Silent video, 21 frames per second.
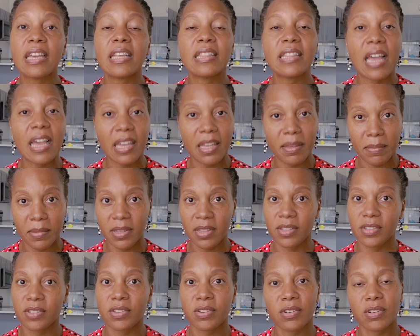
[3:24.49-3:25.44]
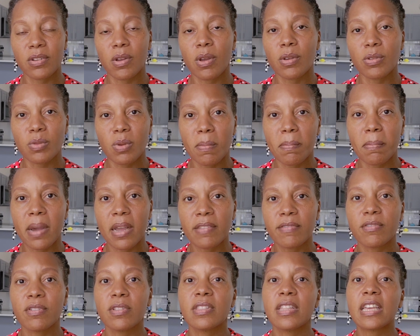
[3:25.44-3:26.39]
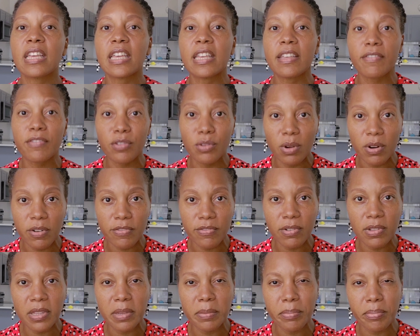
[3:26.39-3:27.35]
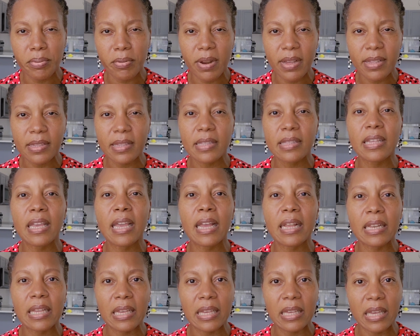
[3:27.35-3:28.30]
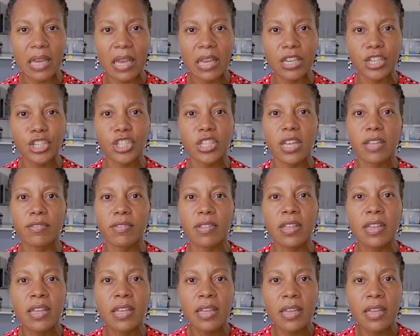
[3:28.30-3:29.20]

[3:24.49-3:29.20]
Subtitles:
and that can be considered also a mindful thing if you are fully present and engaged and